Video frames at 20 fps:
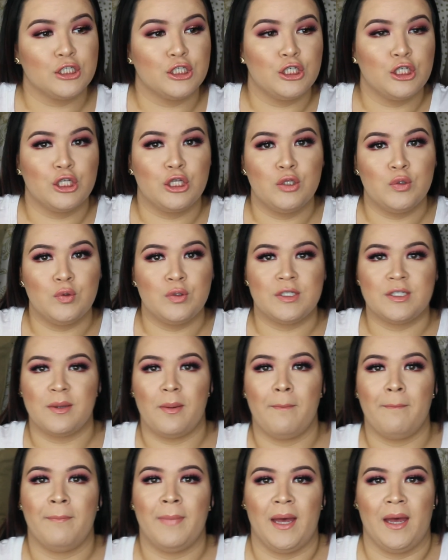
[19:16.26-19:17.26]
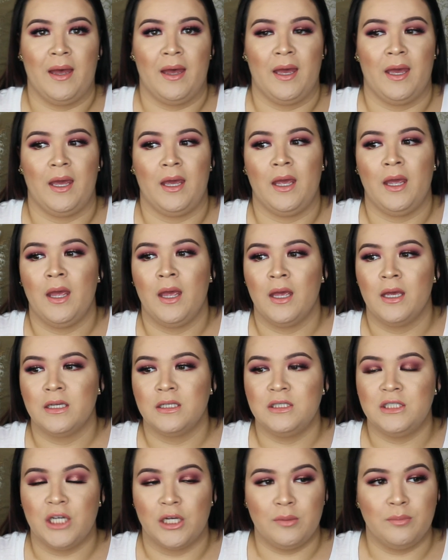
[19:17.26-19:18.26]
concludes my
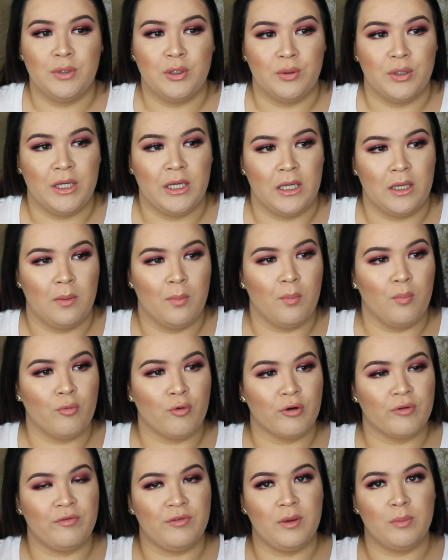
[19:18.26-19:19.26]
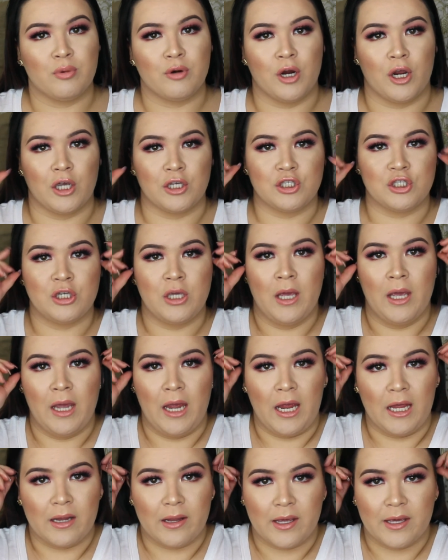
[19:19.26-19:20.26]
Gen Beauty Morphe brush
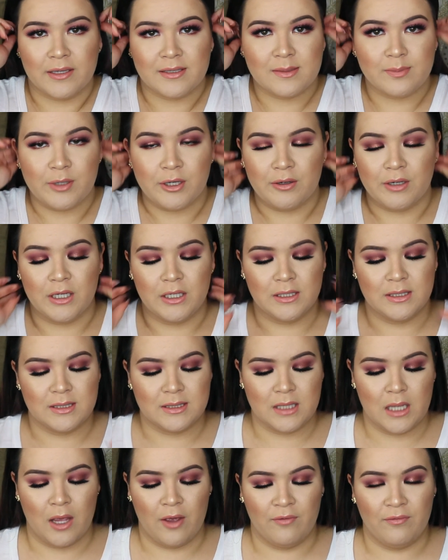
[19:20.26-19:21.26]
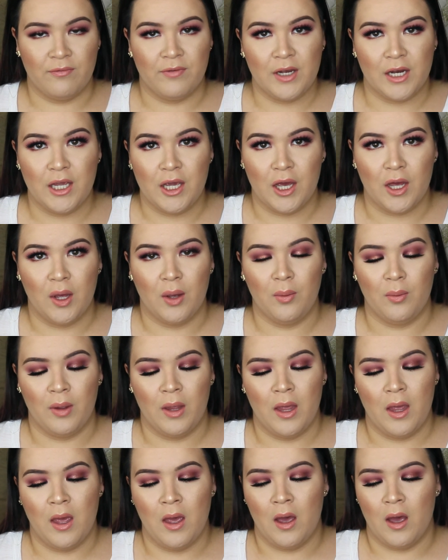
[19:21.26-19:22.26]
LA experience video.
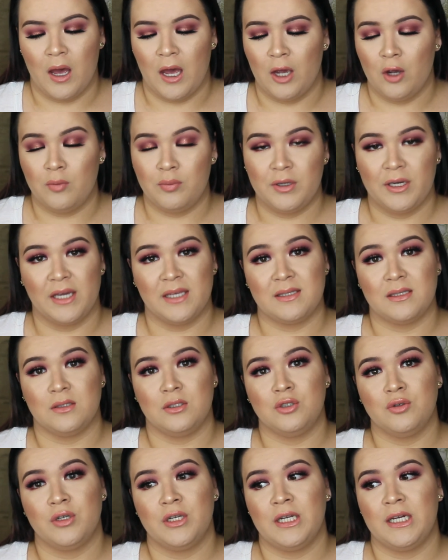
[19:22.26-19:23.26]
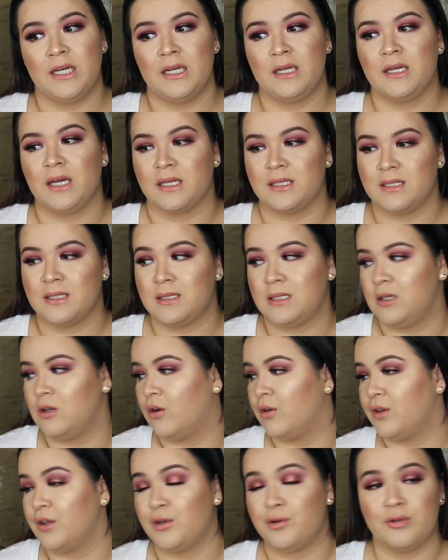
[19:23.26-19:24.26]
I hope you guys enjoyed it, got to see
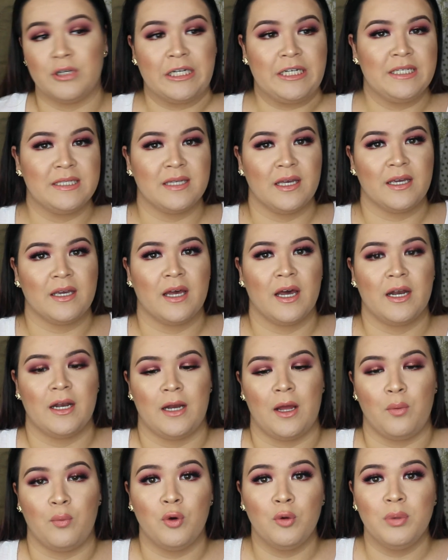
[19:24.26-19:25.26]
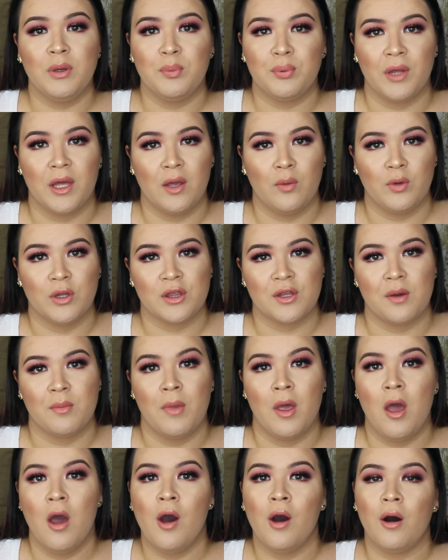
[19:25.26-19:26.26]
all the little goodies I got, and I will be playing with them
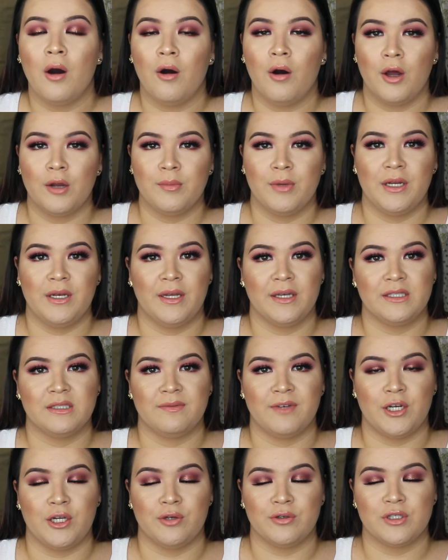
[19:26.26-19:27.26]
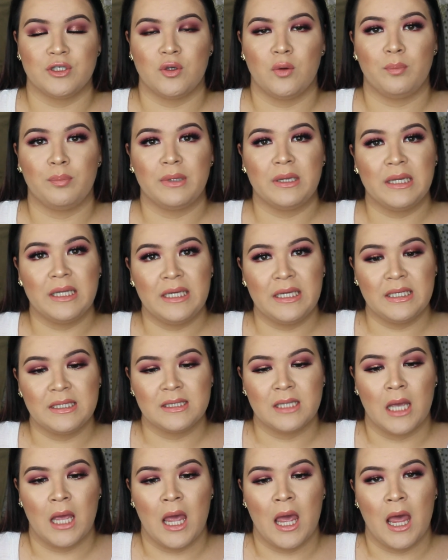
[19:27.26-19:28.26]
on my next video. So please,